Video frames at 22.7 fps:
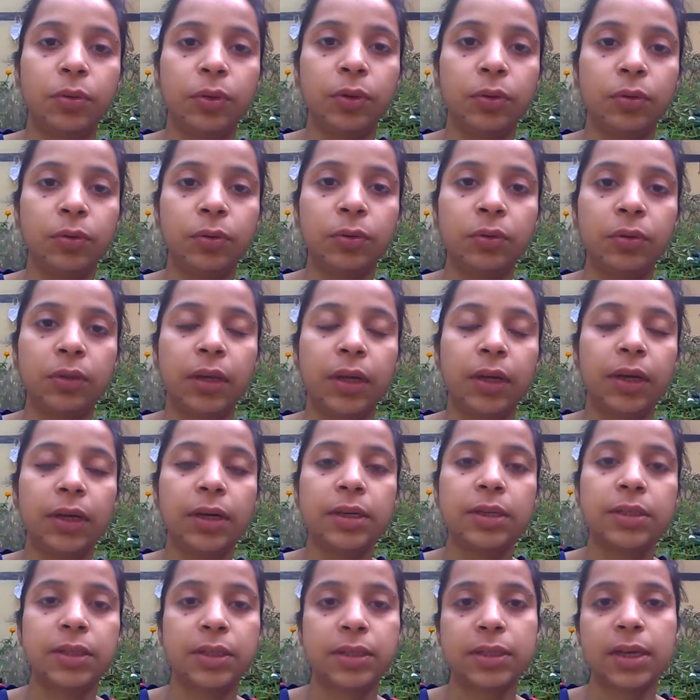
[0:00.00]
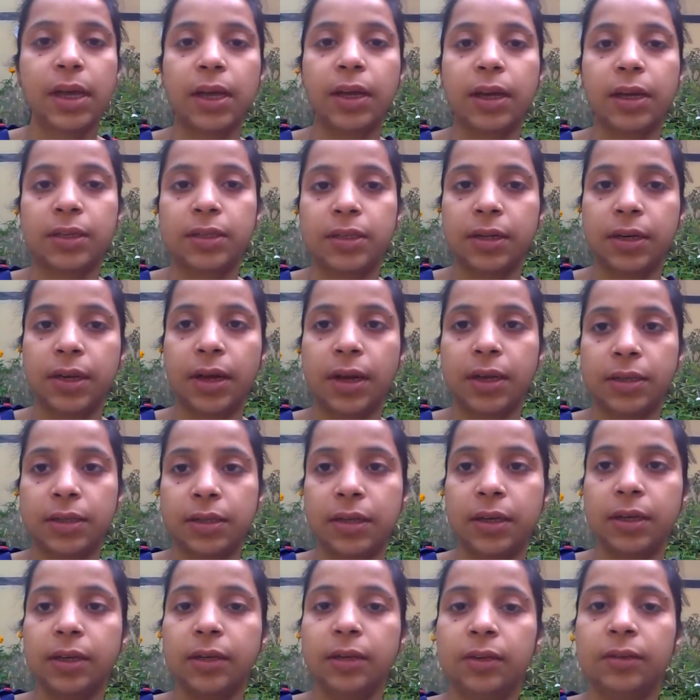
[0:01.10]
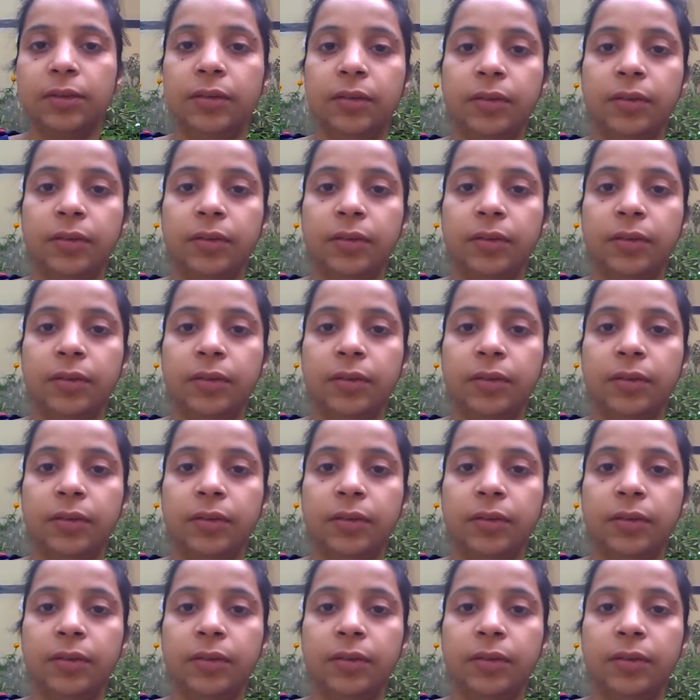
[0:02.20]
you the Sashangasana asana.